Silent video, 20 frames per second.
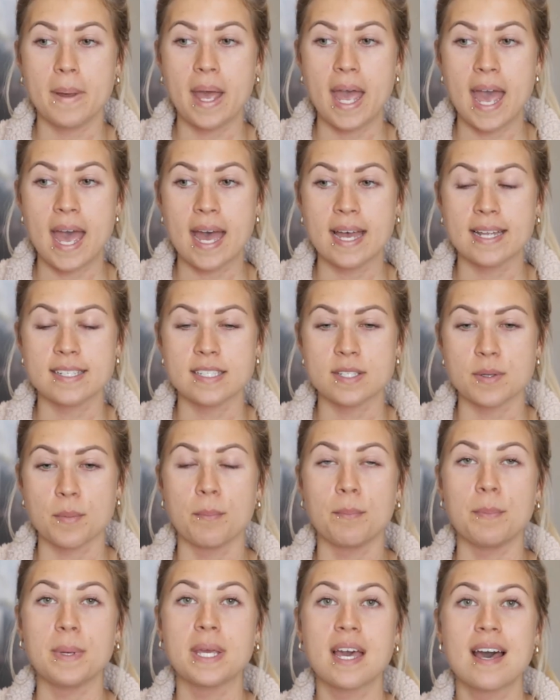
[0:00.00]
and
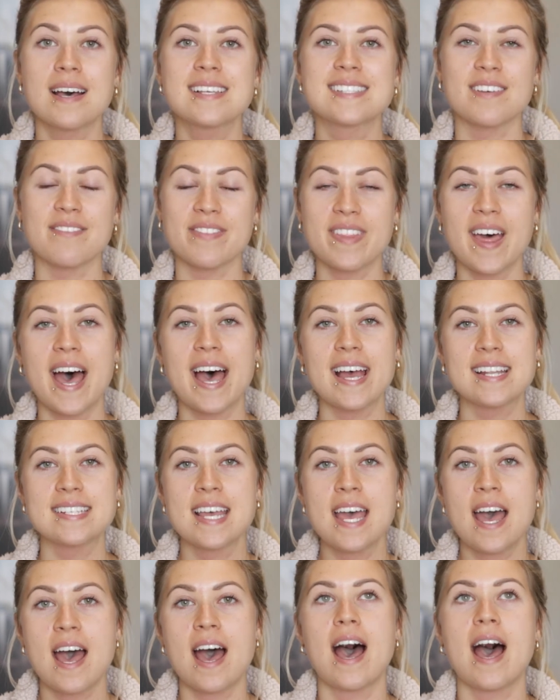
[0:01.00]
because of that,
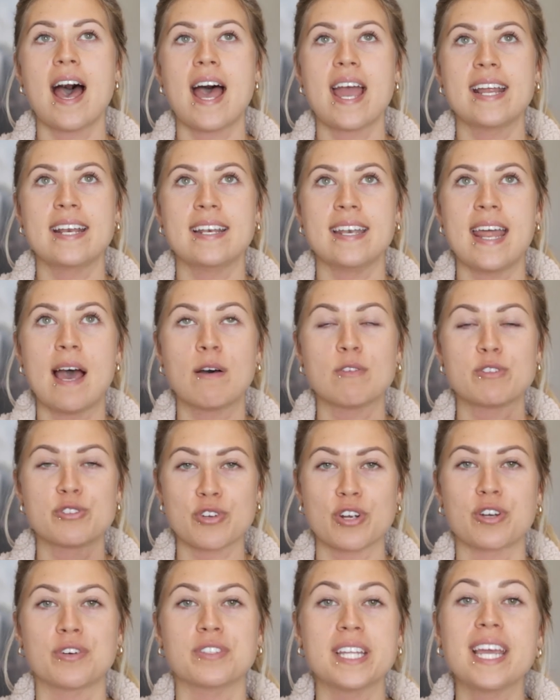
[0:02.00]
I now
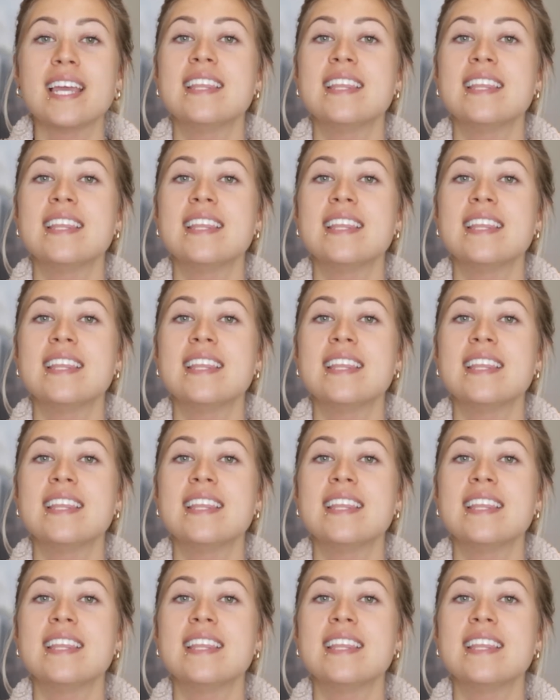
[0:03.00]
struggled